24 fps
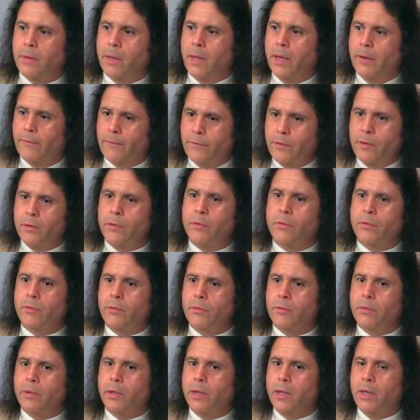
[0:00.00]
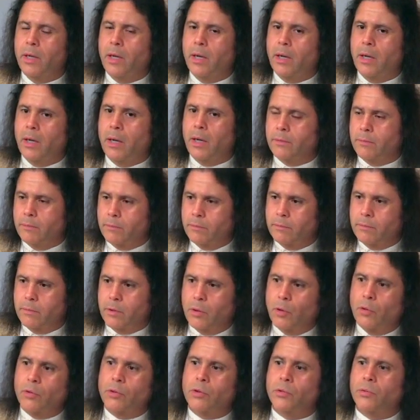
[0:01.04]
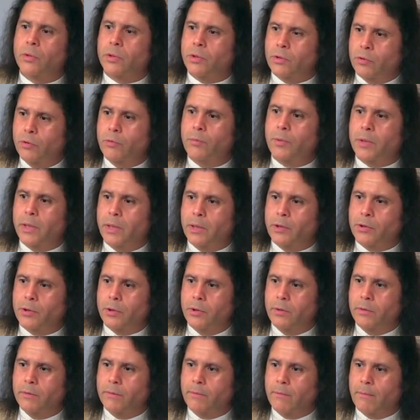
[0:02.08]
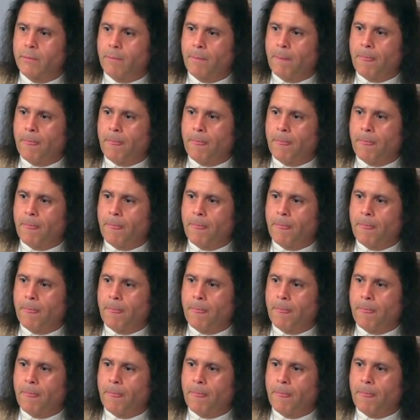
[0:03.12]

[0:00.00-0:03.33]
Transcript: If you go to a soup kitchen